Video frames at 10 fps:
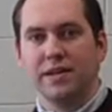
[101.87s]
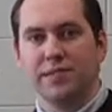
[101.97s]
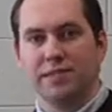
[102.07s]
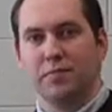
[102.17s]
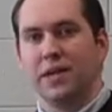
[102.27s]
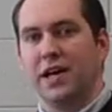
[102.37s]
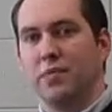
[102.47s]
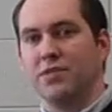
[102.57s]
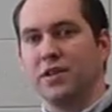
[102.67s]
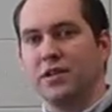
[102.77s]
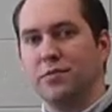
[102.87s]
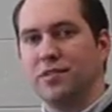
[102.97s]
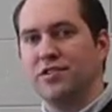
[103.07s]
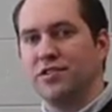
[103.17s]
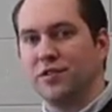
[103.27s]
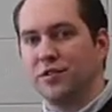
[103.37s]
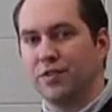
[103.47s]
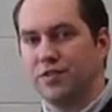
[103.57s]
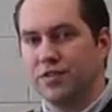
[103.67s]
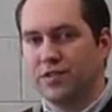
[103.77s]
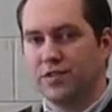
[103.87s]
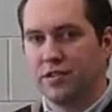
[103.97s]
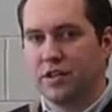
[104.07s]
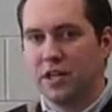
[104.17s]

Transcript: Sometimes it could be services.